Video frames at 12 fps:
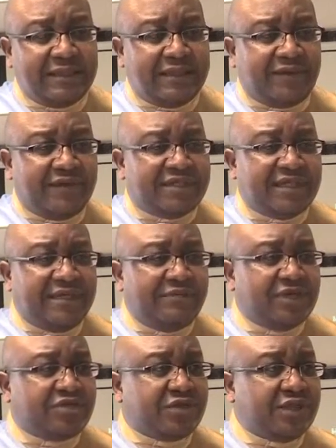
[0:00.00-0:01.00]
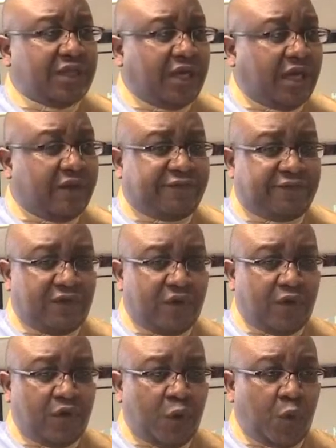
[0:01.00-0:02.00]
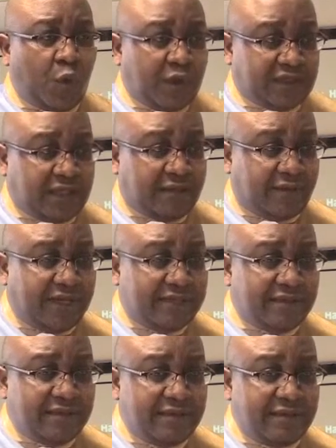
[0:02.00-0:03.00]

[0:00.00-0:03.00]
there is the imagery of water, correct?